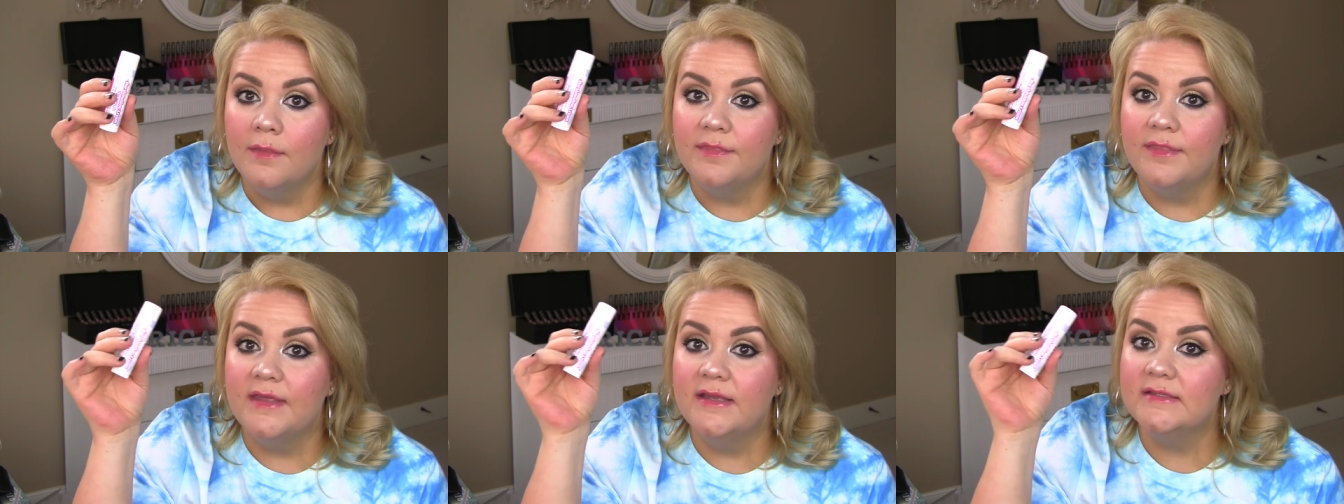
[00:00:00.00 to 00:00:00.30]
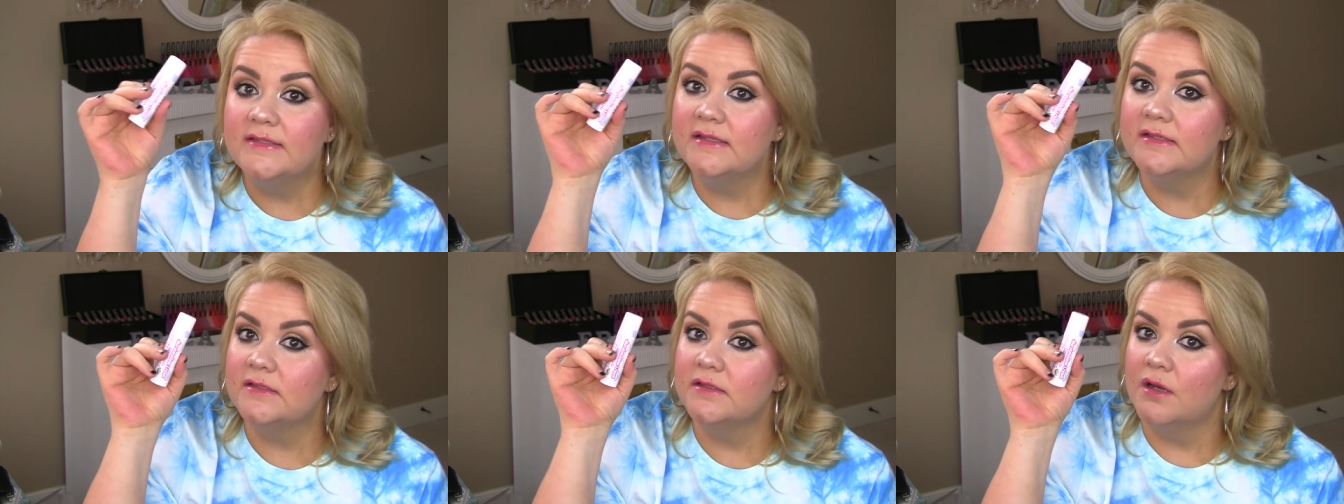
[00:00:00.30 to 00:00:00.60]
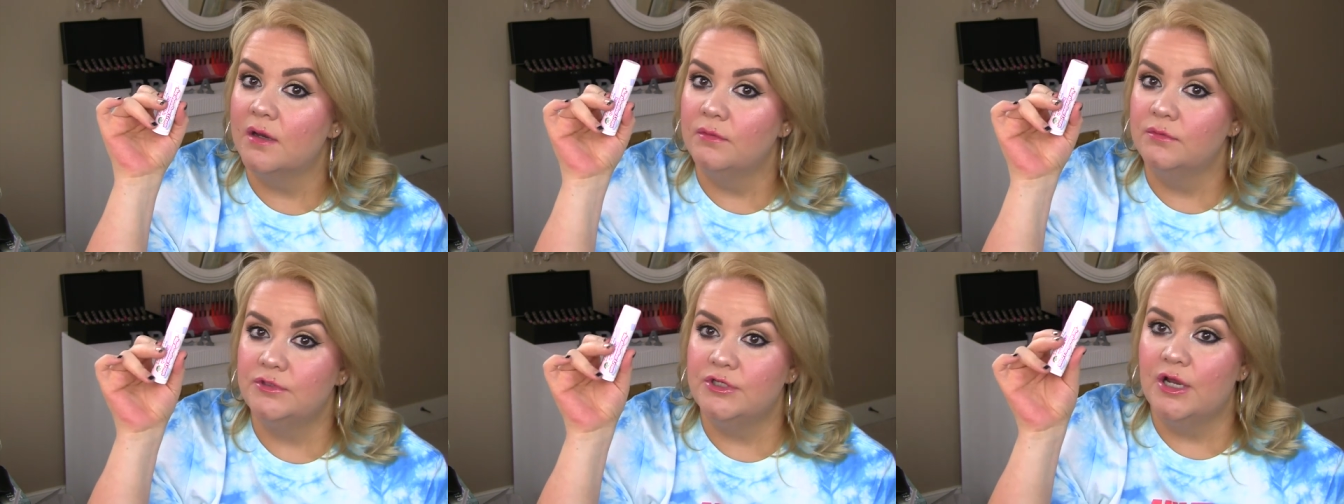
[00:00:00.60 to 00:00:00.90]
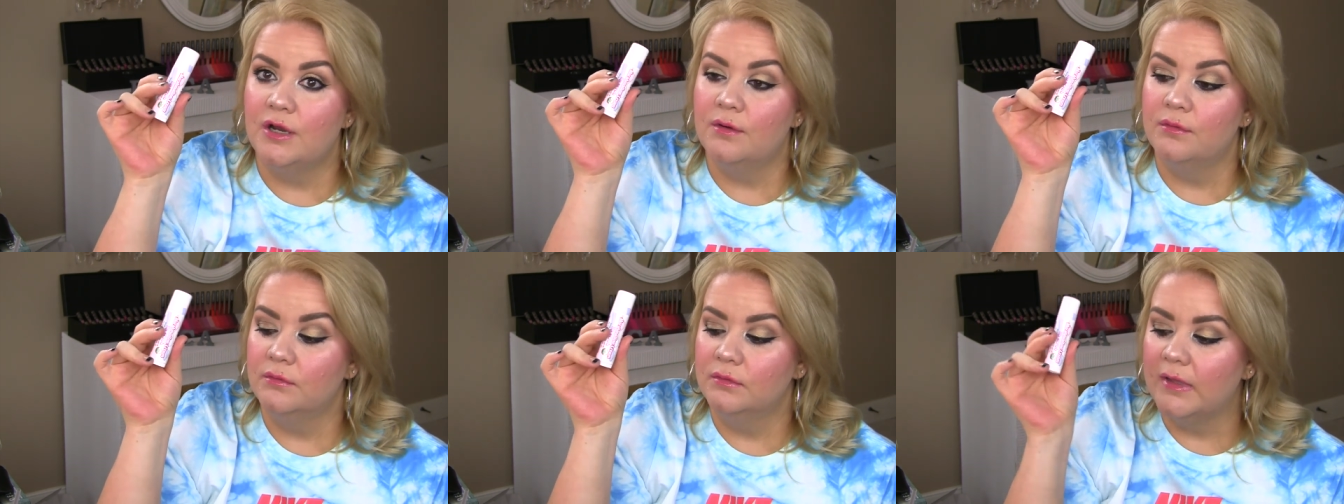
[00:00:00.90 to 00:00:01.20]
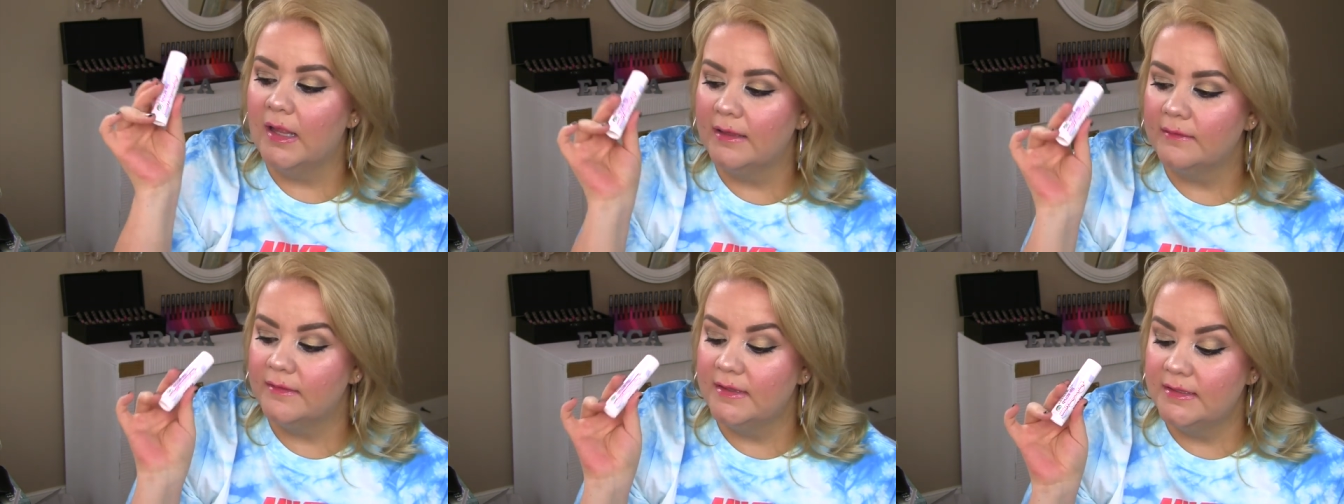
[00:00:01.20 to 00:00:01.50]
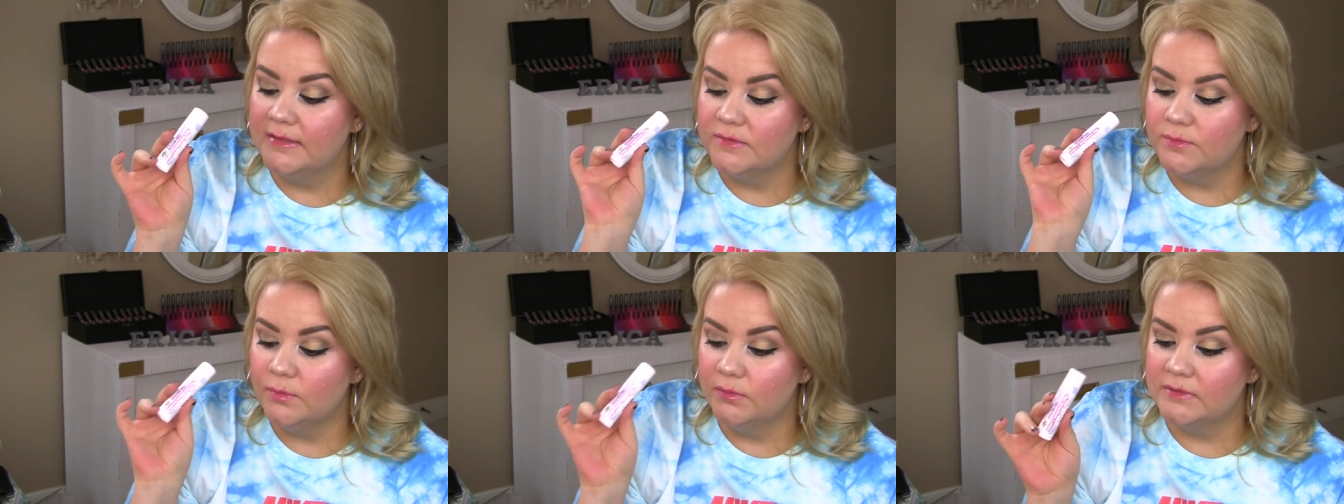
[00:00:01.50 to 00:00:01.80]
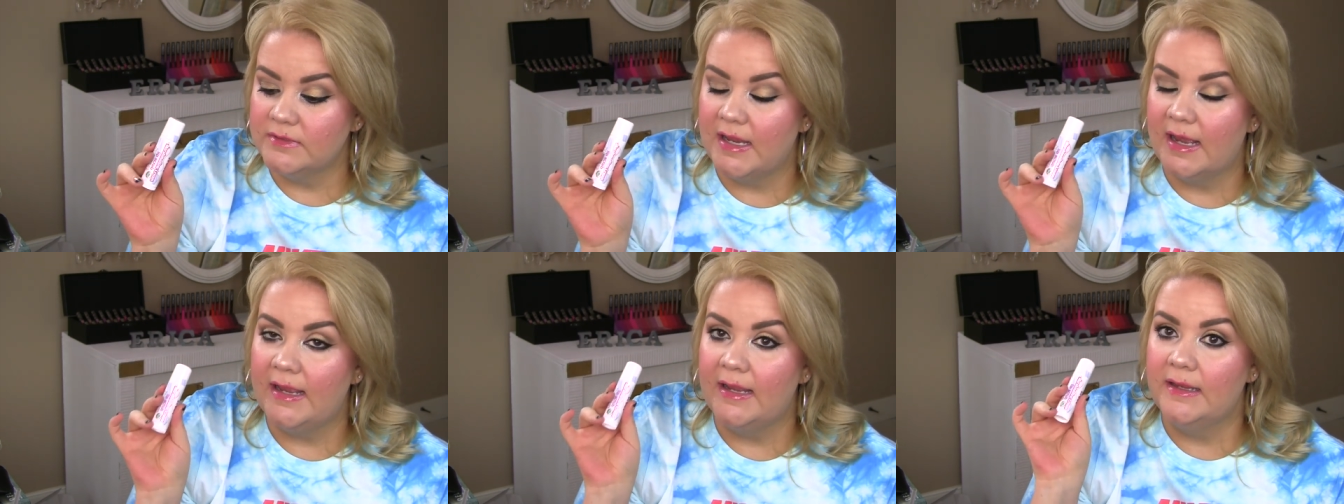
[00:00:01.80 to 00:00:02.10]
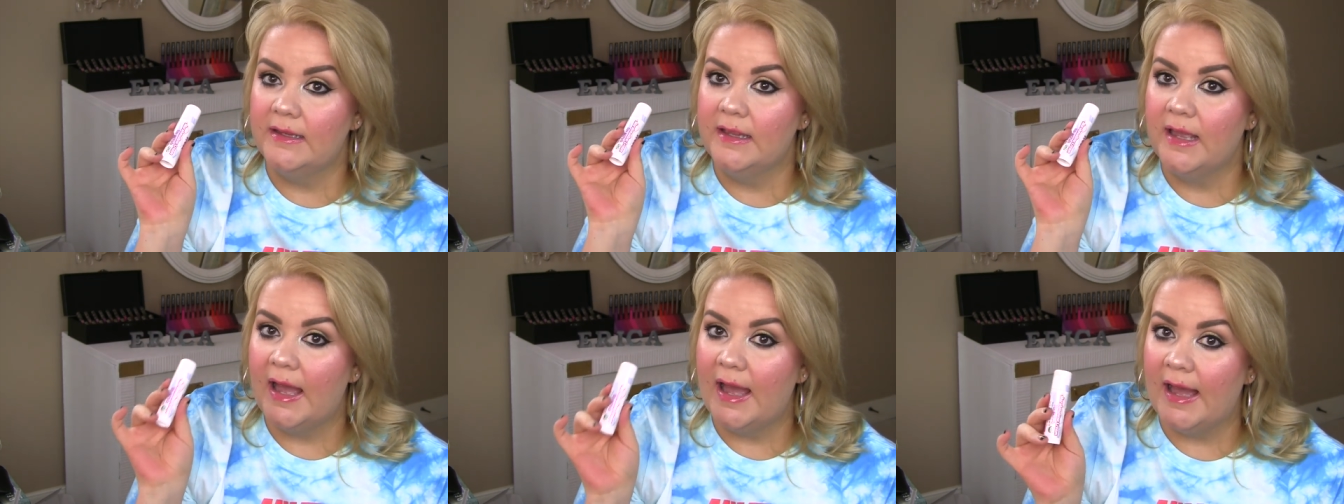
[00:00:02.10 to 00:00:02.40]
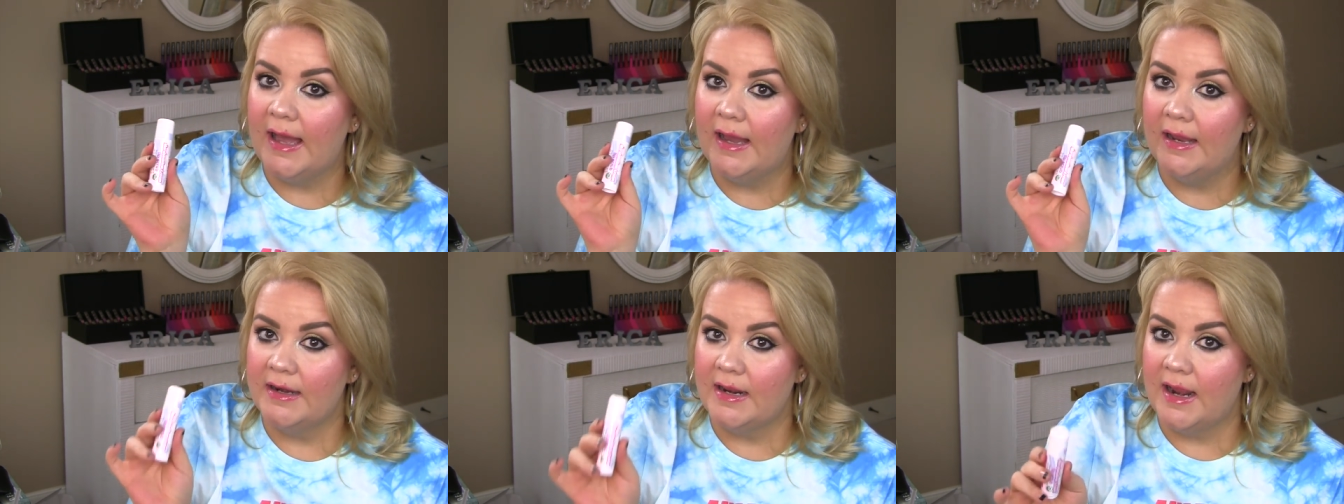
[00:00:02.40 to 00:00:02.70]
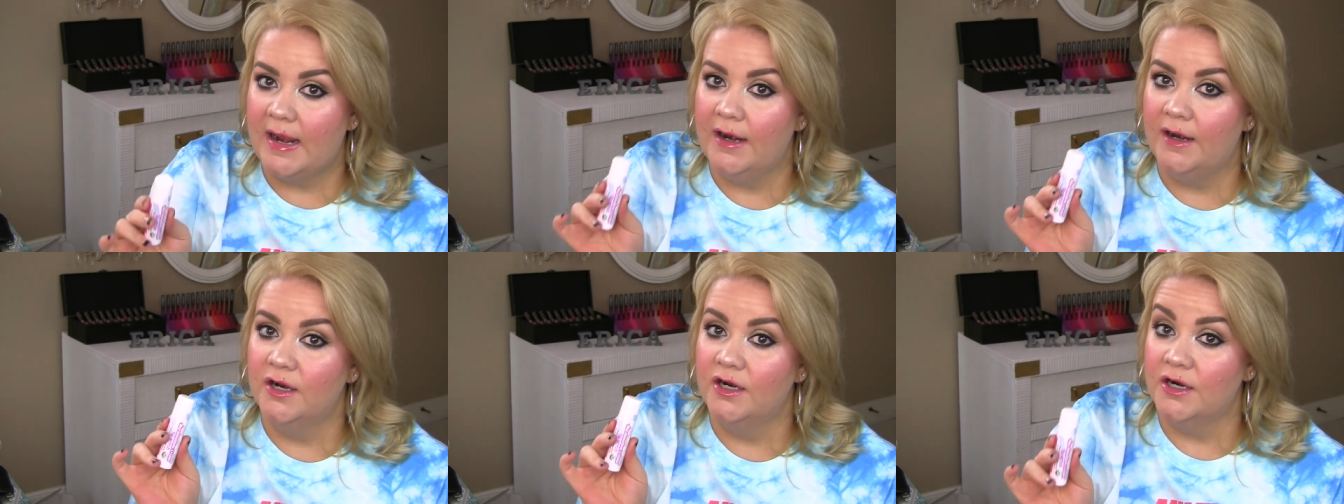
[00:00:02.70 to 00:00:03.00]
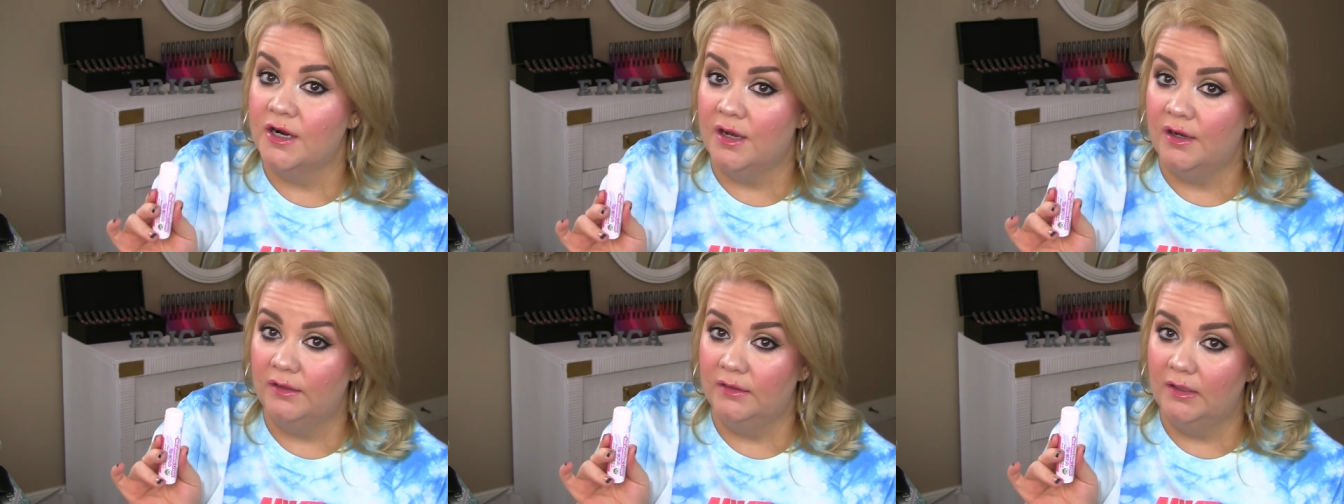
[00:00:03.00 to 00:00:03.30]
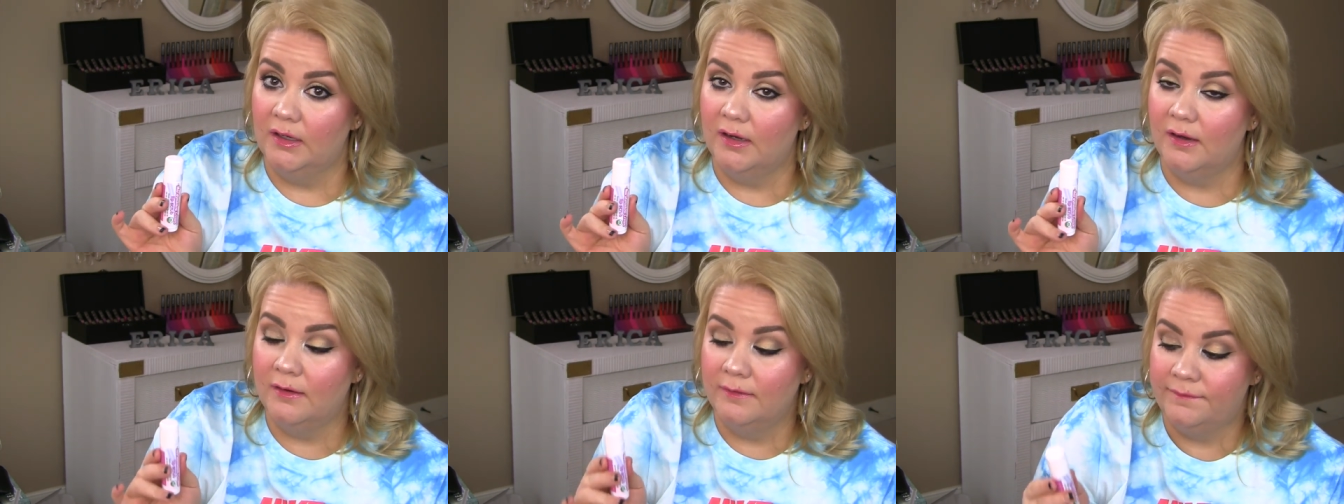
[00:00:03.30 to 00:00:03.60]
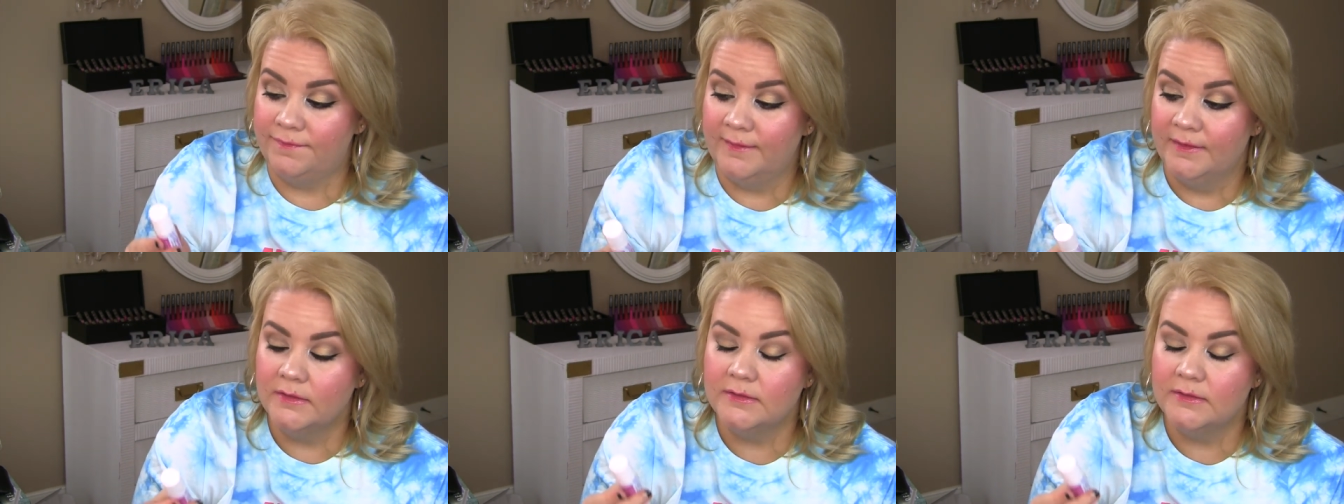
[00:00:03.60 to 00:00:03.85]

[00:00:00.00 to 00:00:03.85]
this is no joke. Like this will take hide, hair, and all off.